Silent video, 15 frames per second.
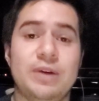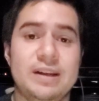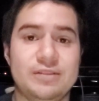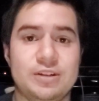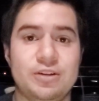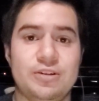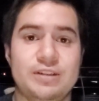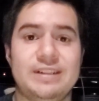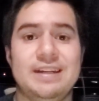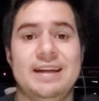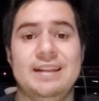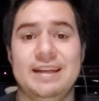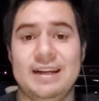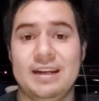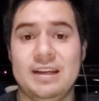we have to
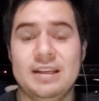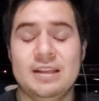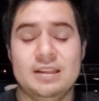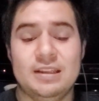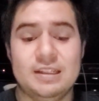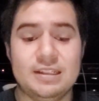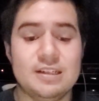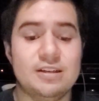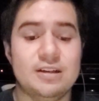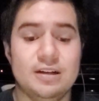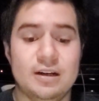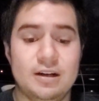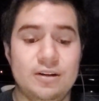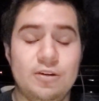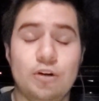understand, that this is
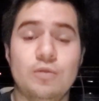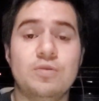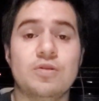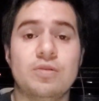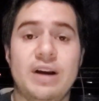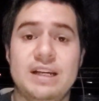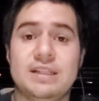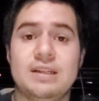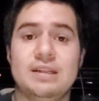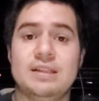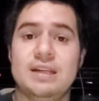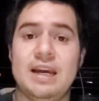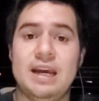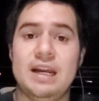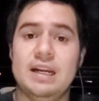a global
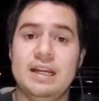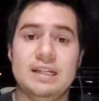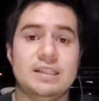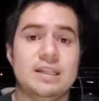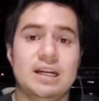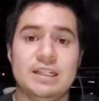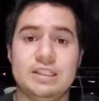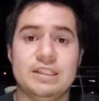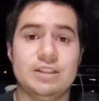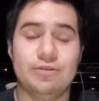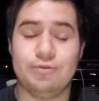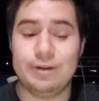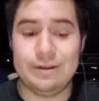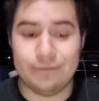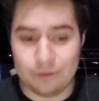crisis, and it's not just a
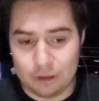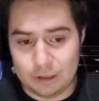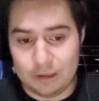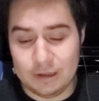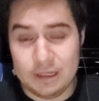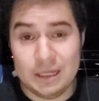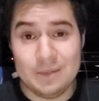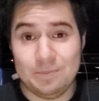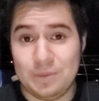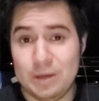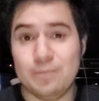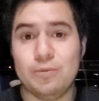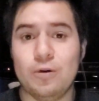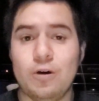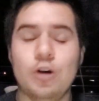free-for-all.
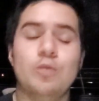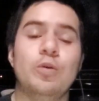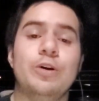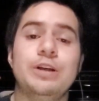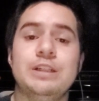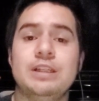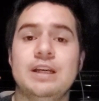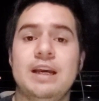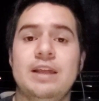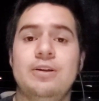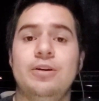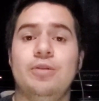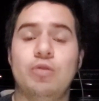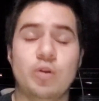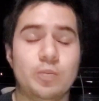People are working
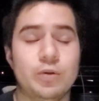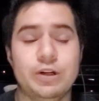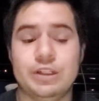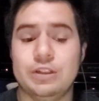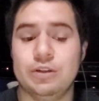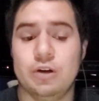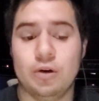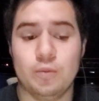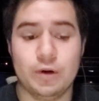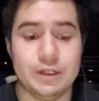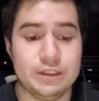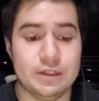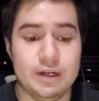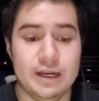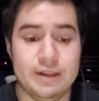together, and corporations are
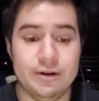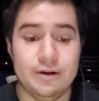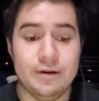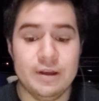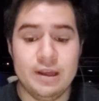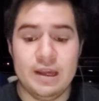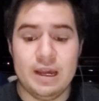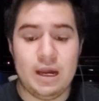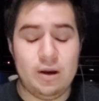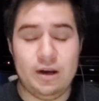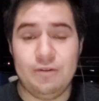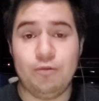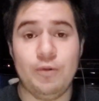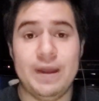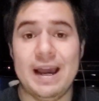working together. And
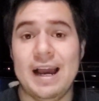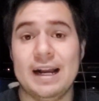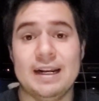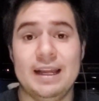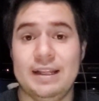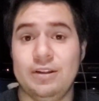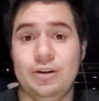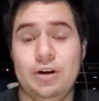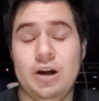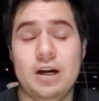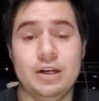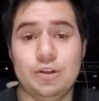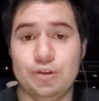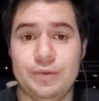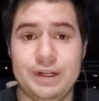if we act like they're
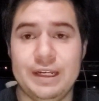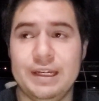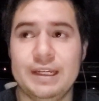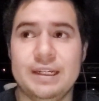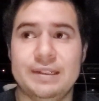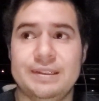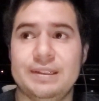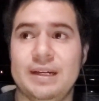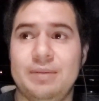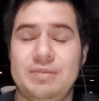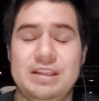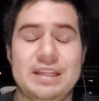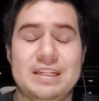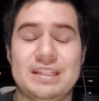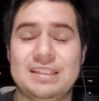not doing it, I
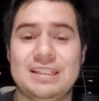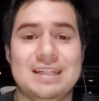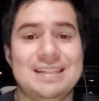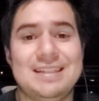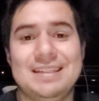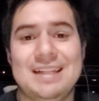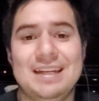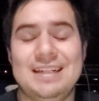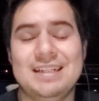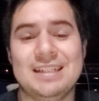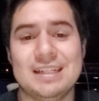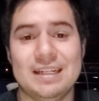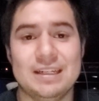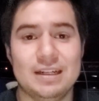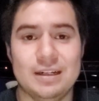mean, that
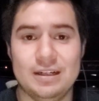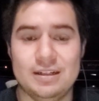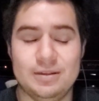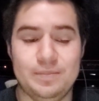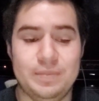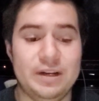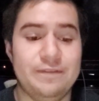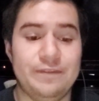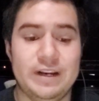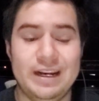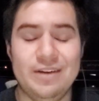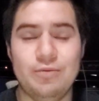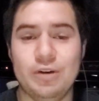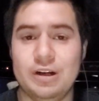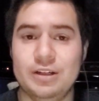doesn't benefit
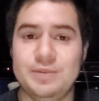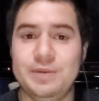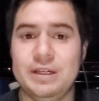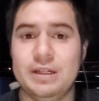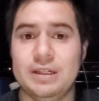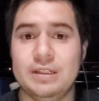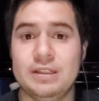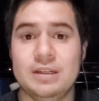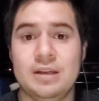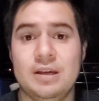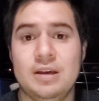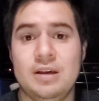anyone because